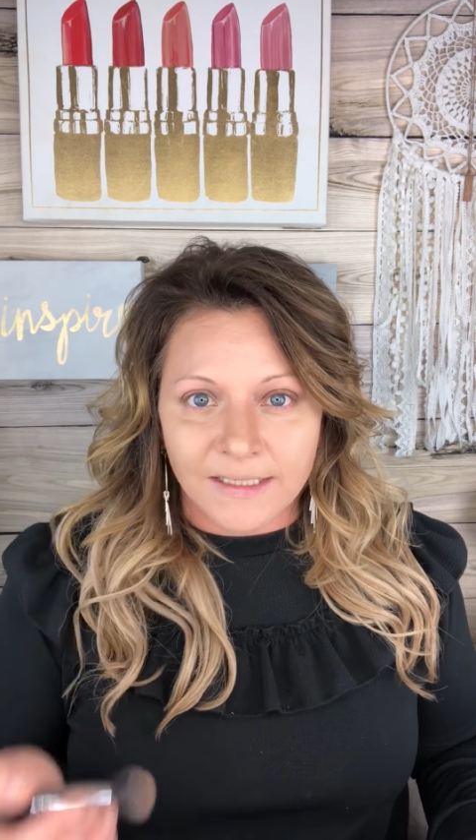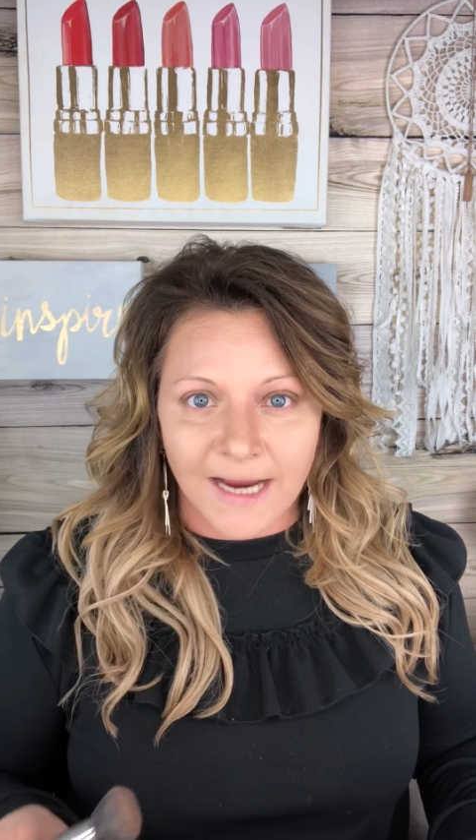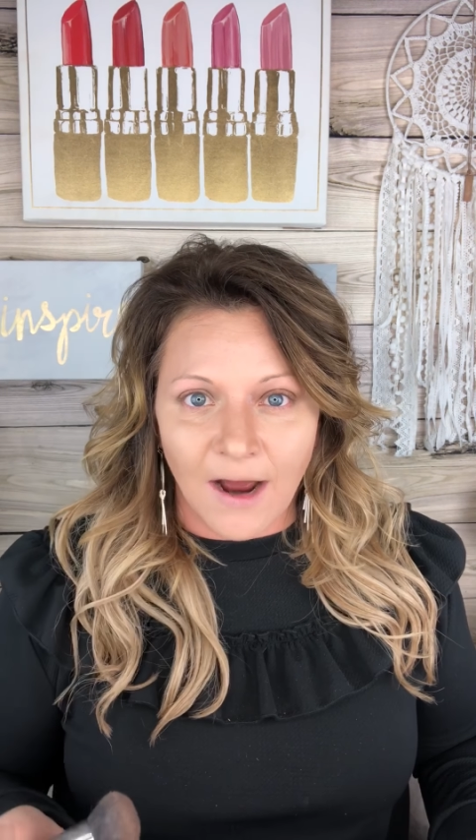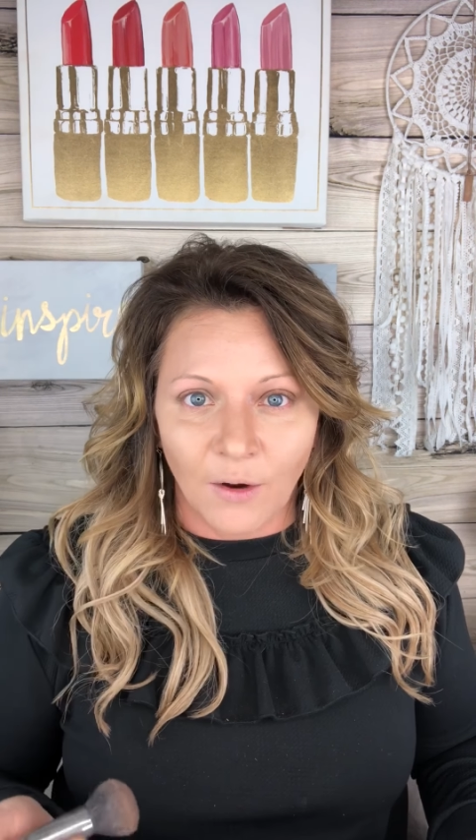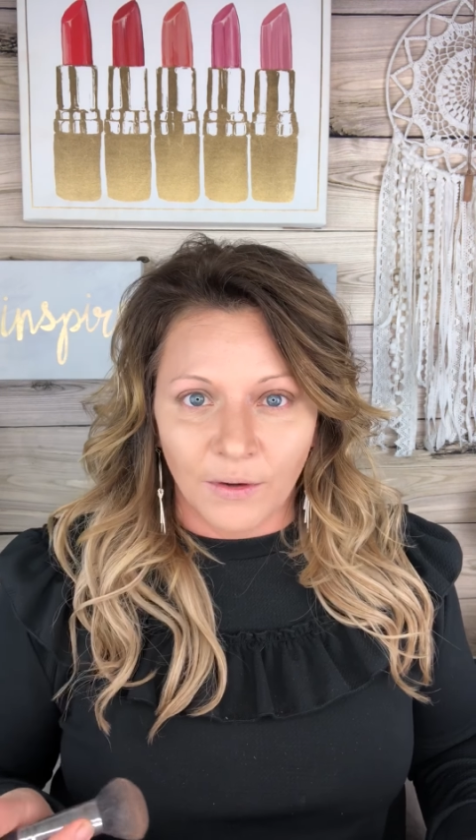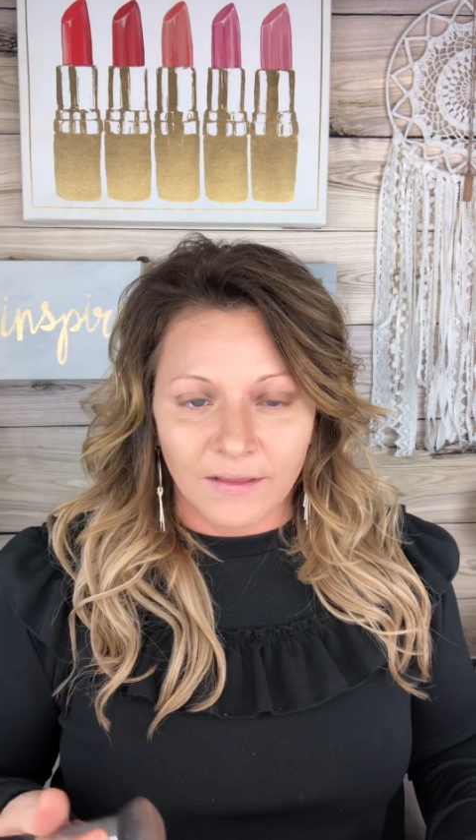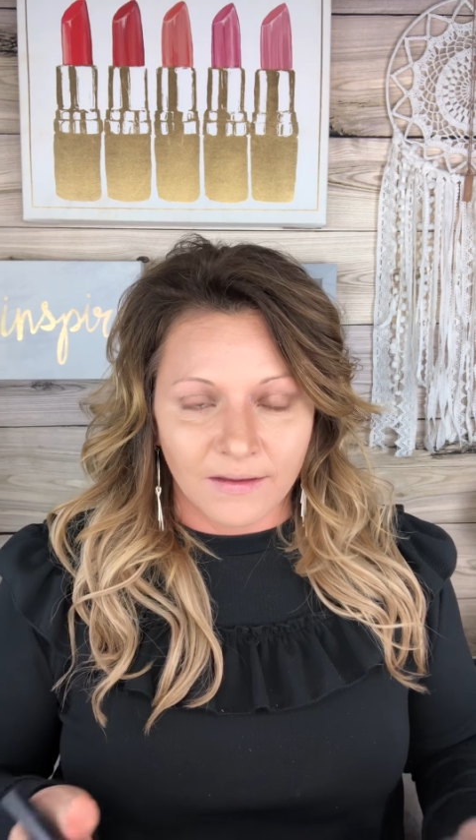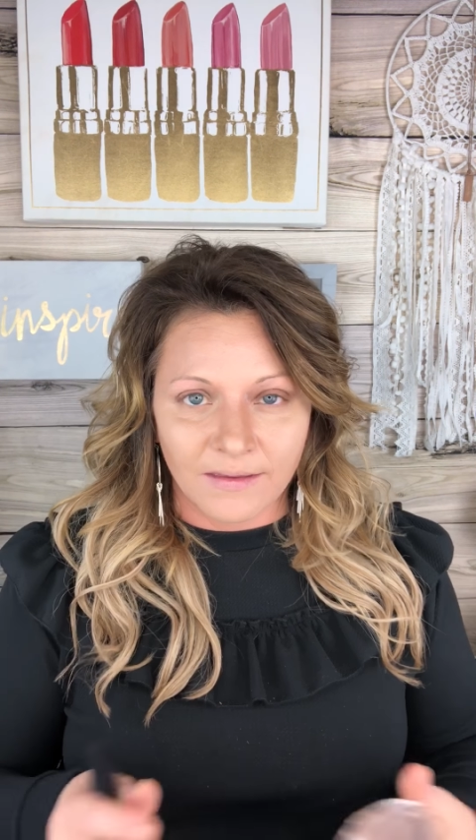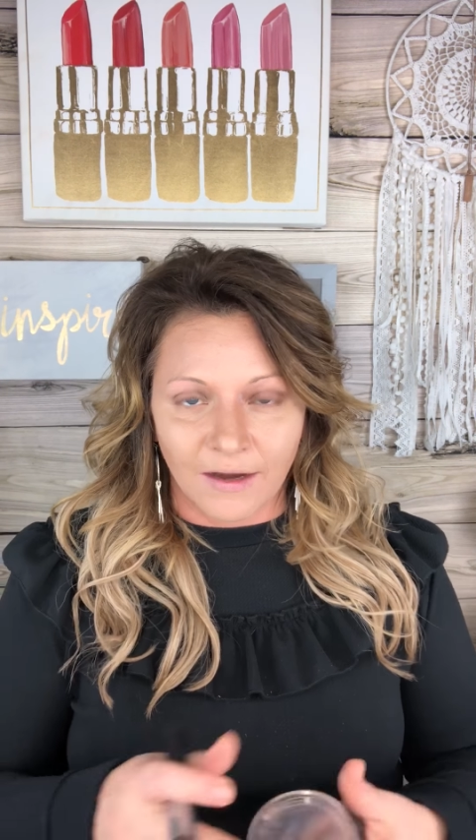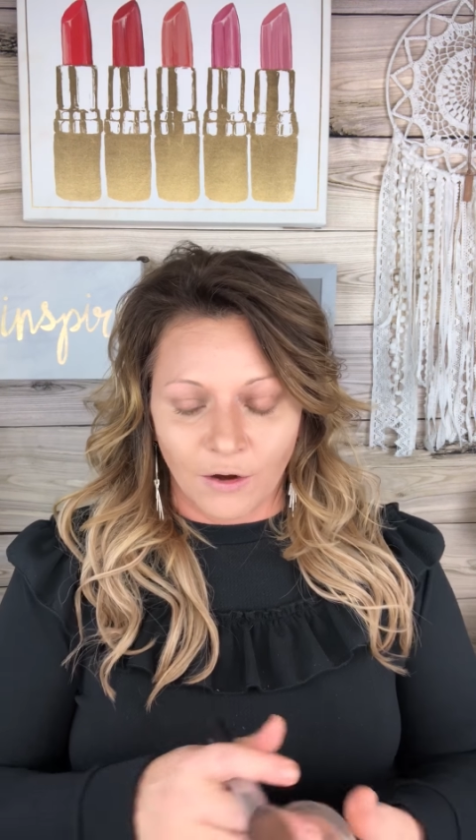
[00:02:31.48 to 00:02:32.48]
down the
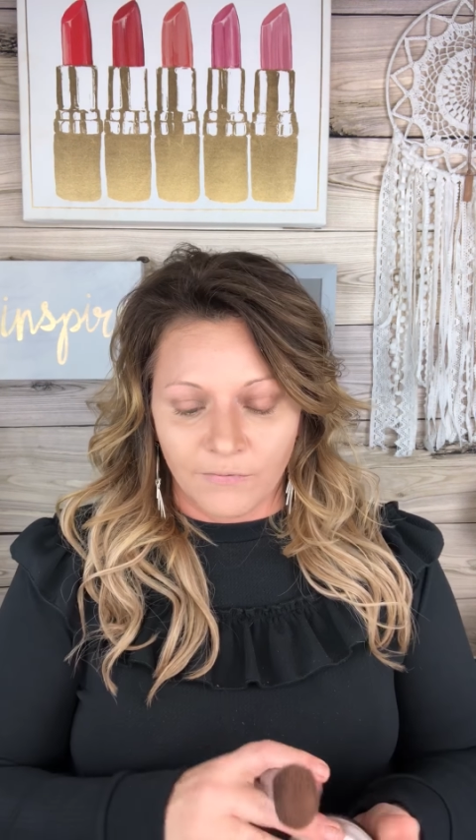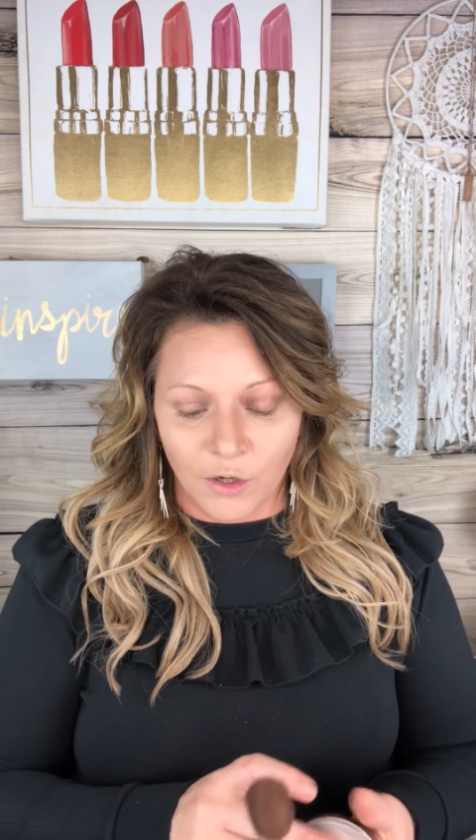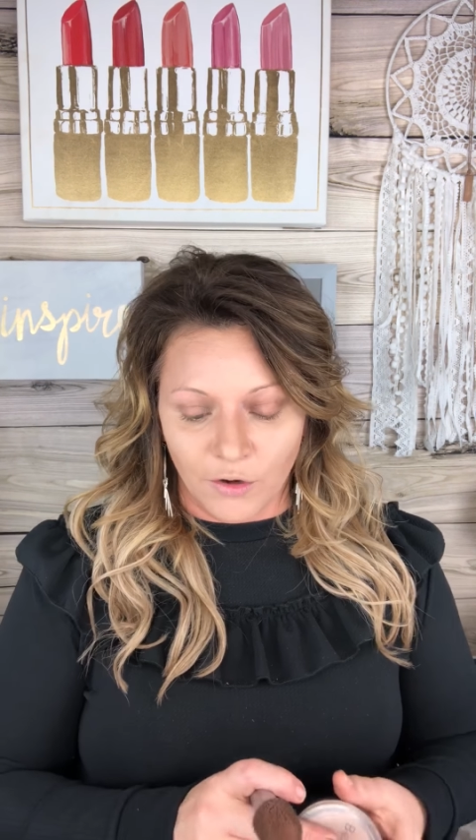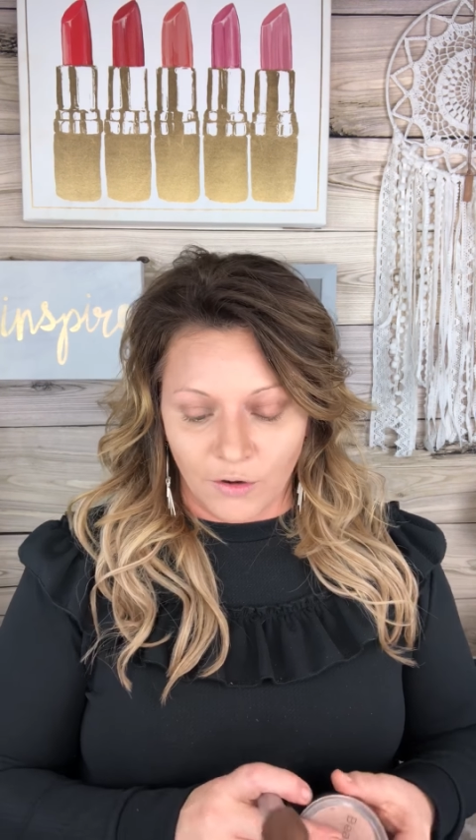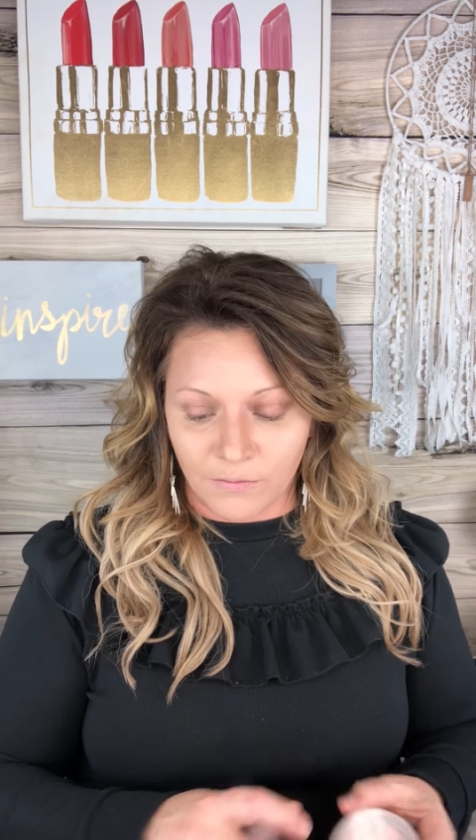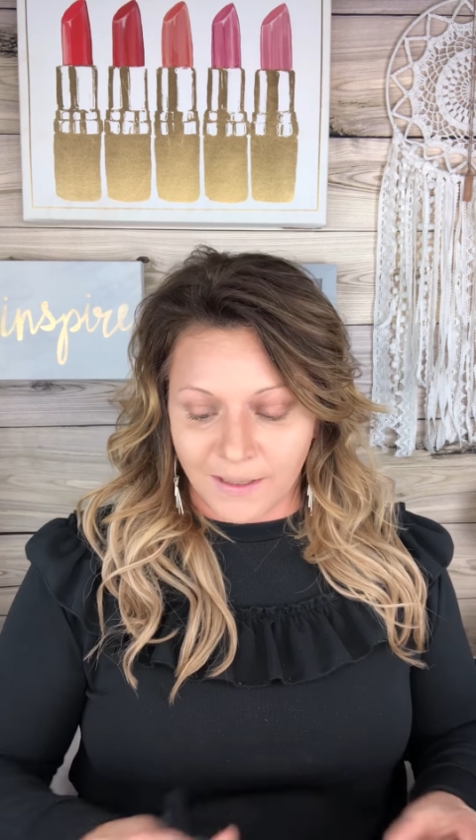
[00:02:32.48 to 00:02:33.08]
center of your nose